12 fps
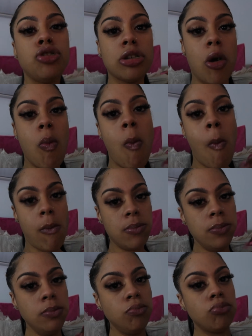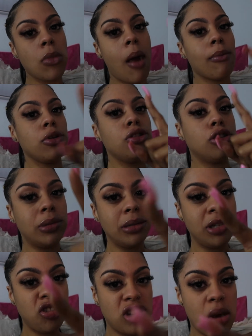So, I'm gonna go buy
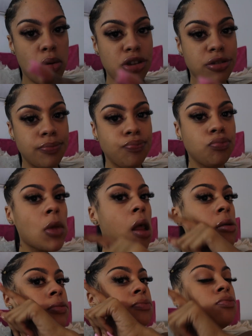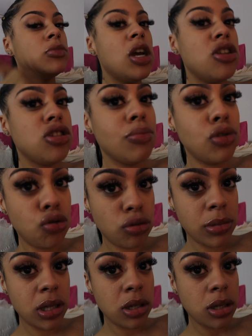me a sandwich and some
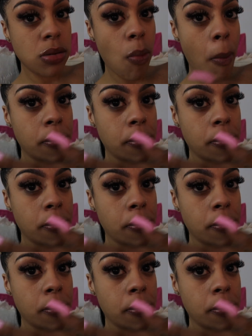nutriments.